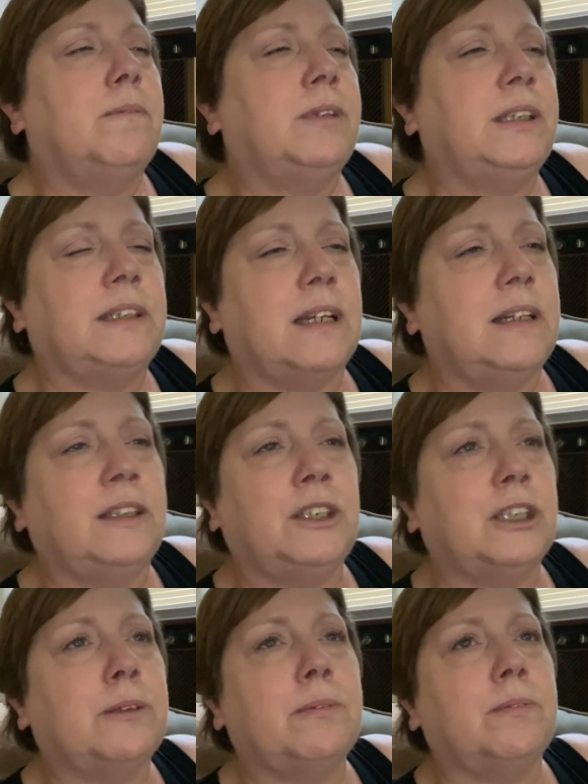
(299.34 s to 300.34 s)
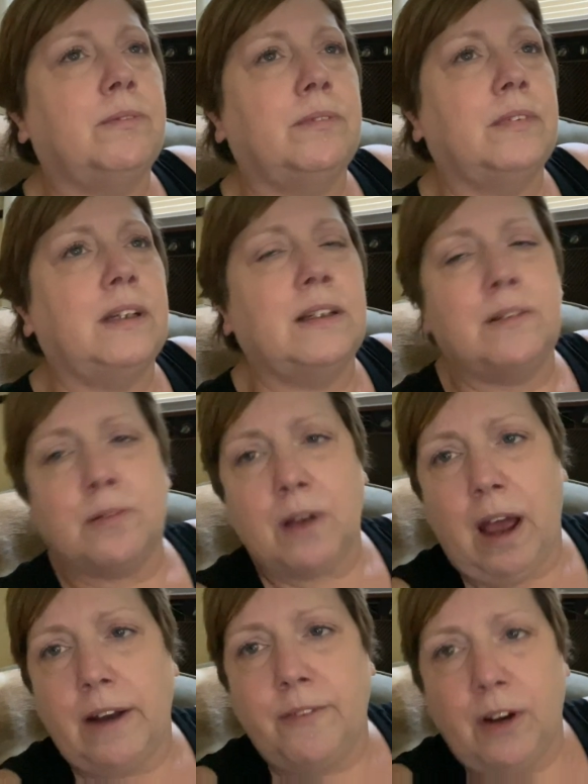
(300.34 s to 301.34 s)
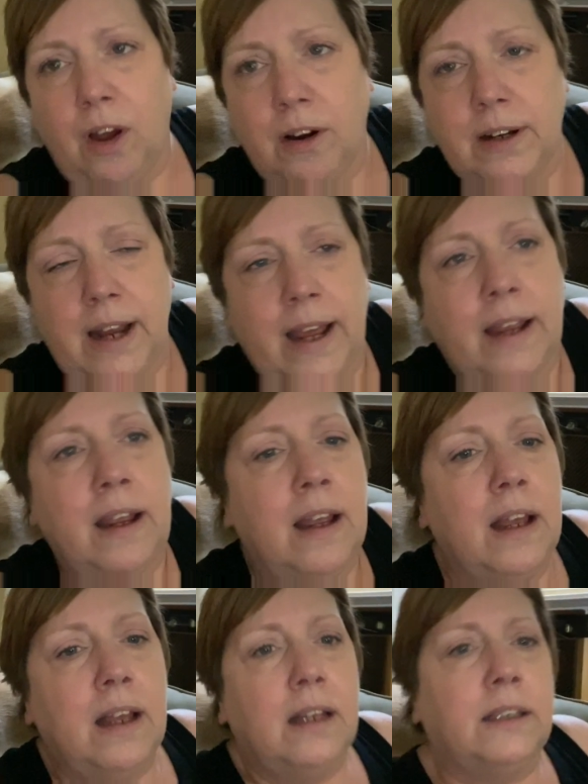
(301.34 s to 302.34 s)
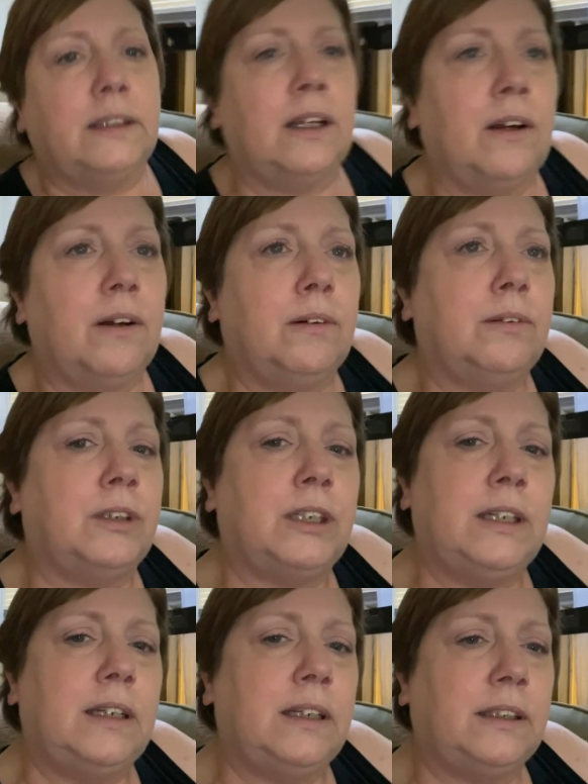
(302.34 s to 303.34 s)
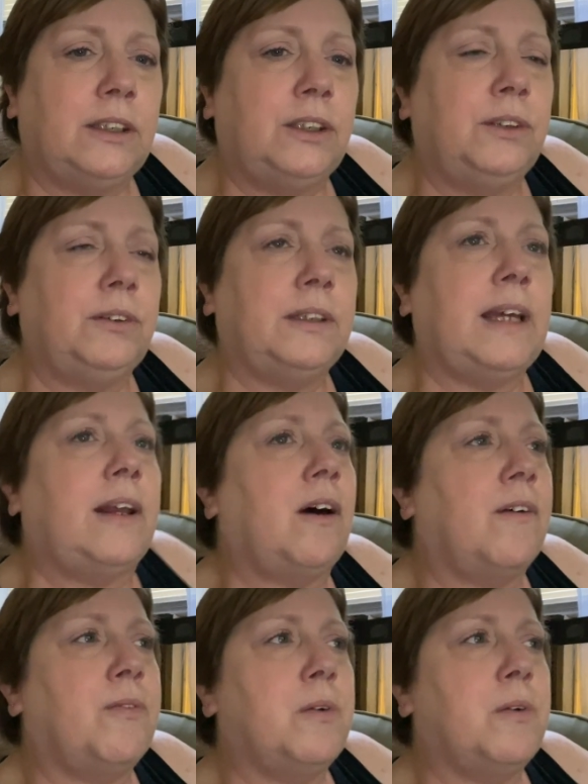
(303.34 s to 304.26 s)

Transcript: She said it's just, it's kind of a long day. So she is due to get off